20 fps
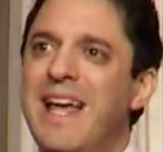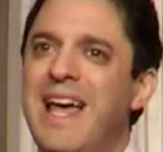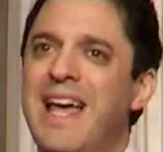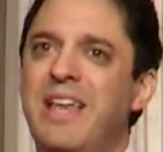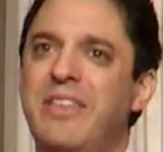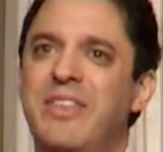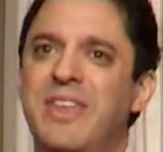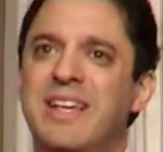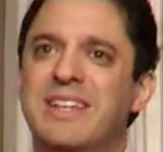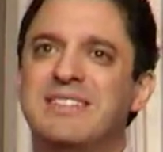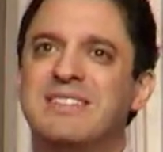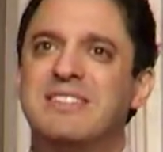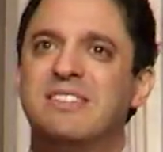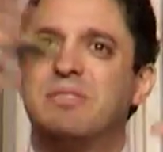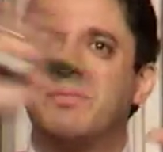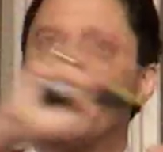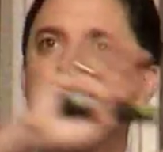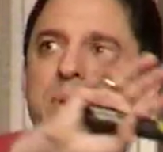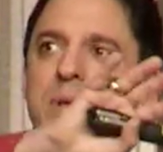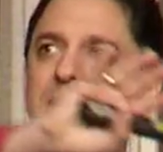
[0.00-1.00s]
Atheists
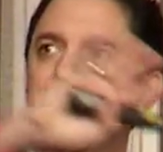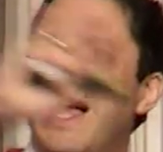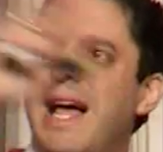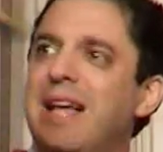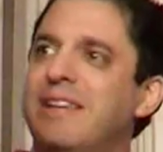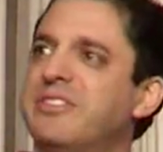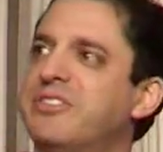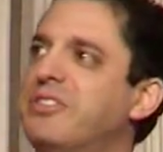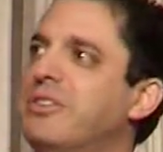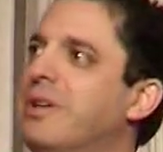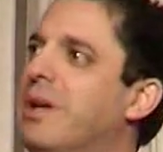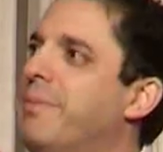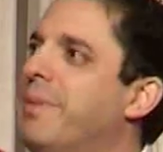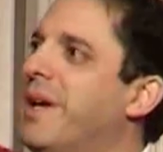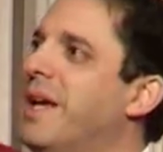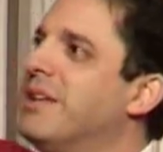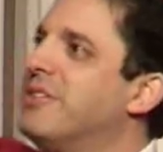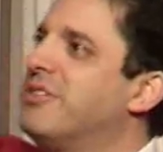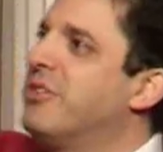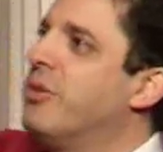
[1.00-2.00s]
plastered up
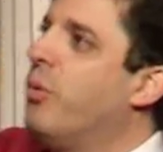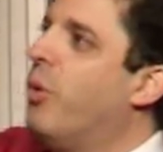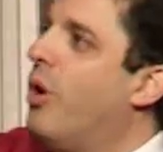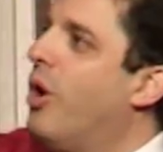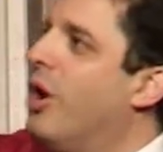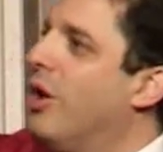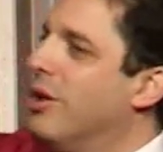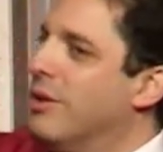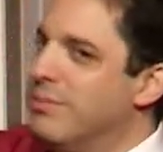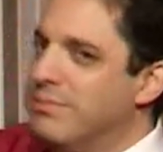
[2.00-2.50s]
against the wall.